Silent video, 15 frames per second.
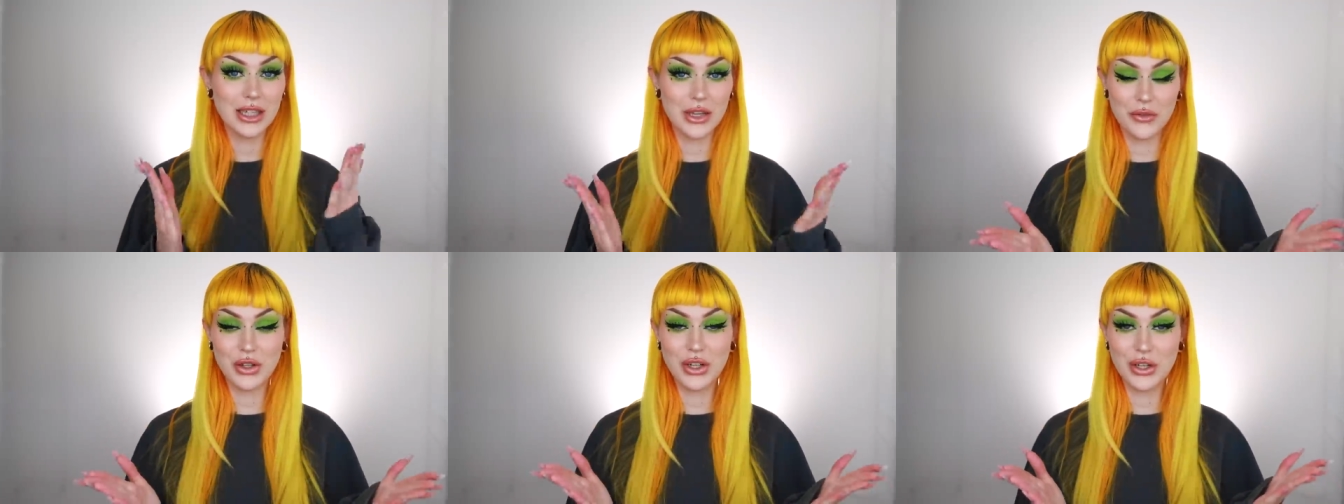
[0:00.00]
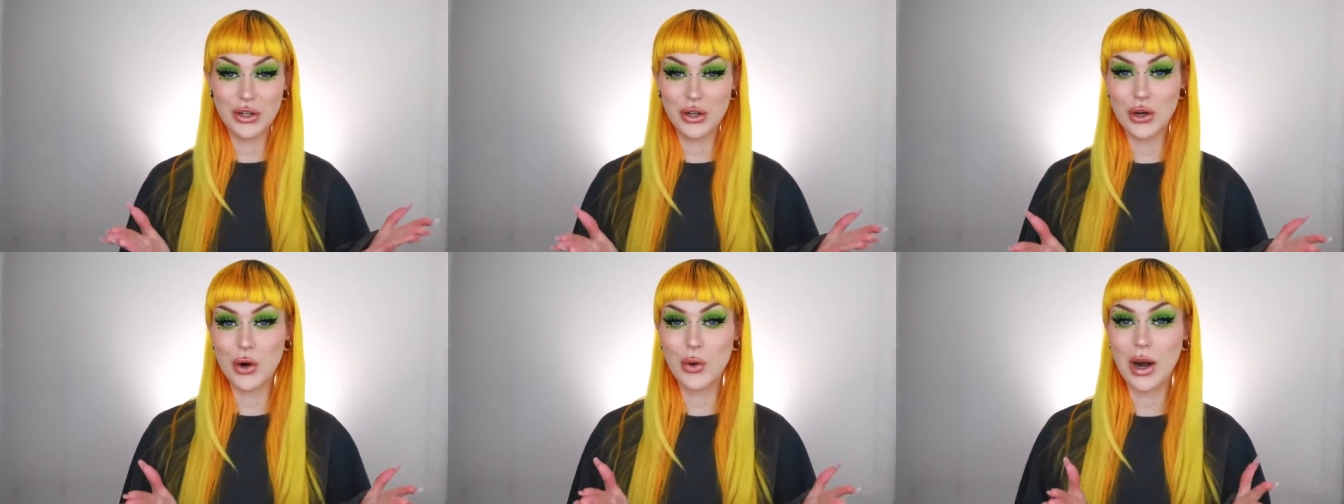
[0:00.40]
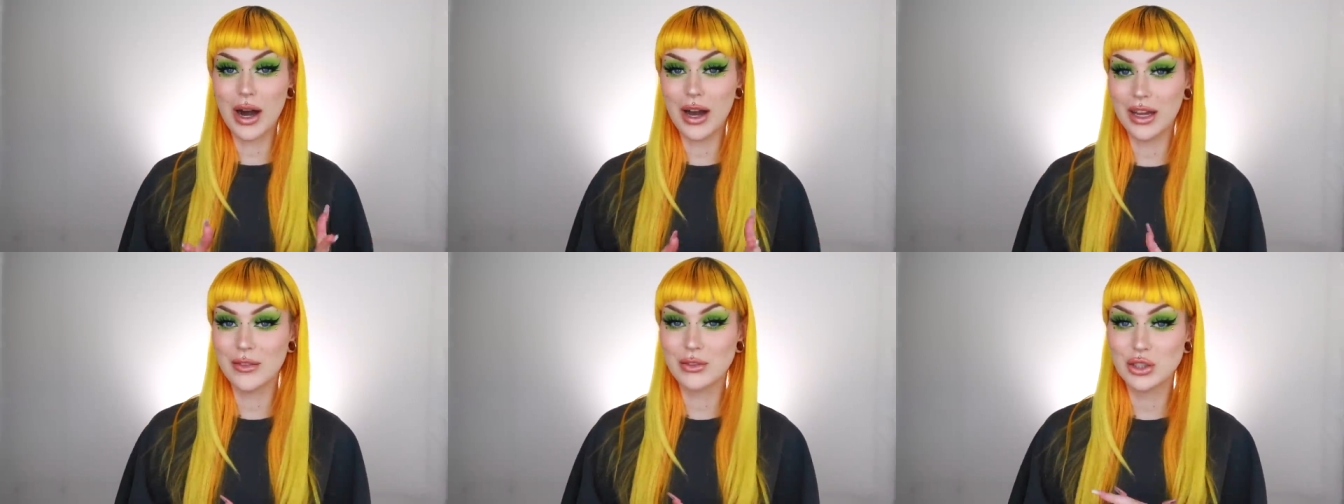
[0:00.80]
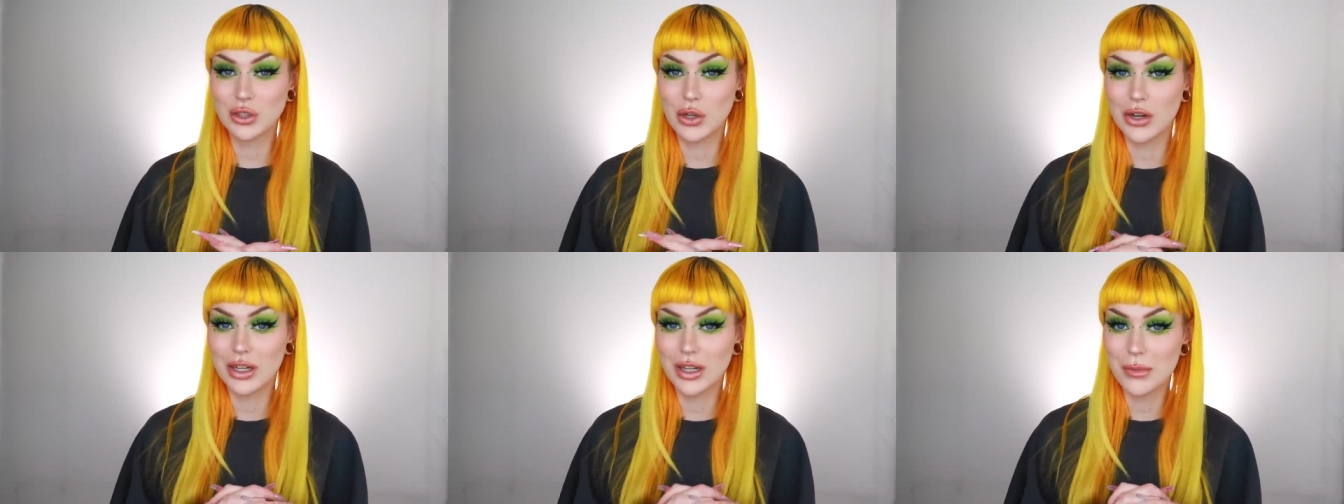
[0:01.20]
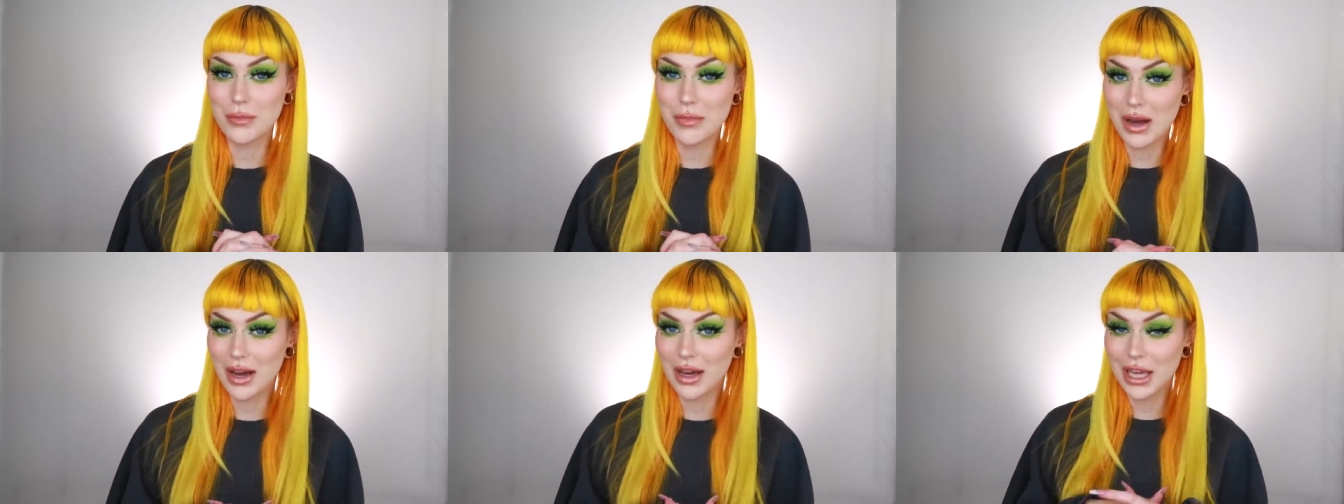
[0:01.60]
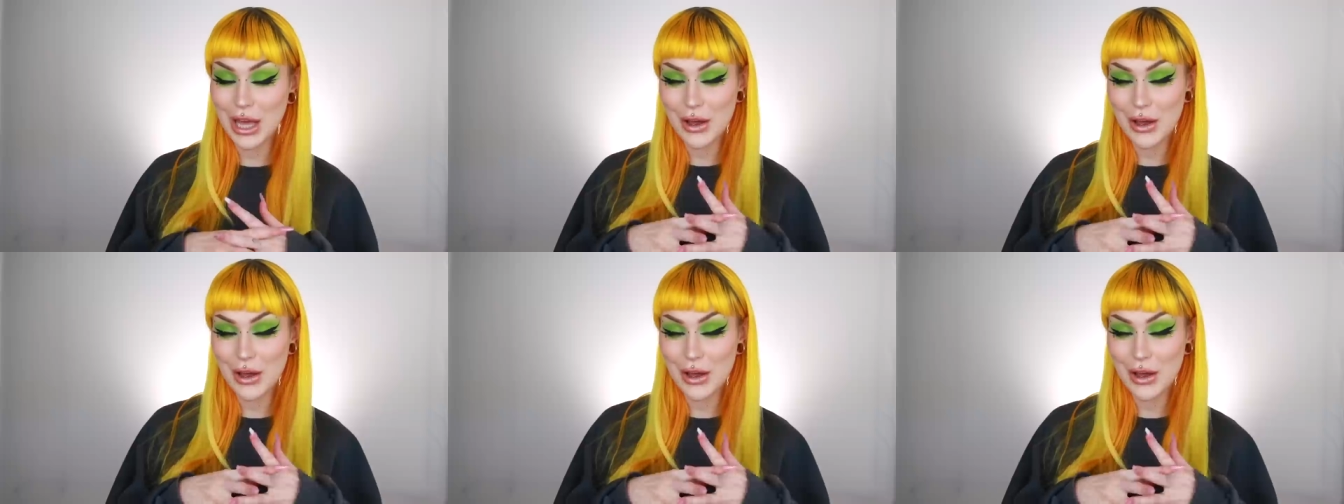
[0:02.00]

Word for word: If you didn't know, I have started my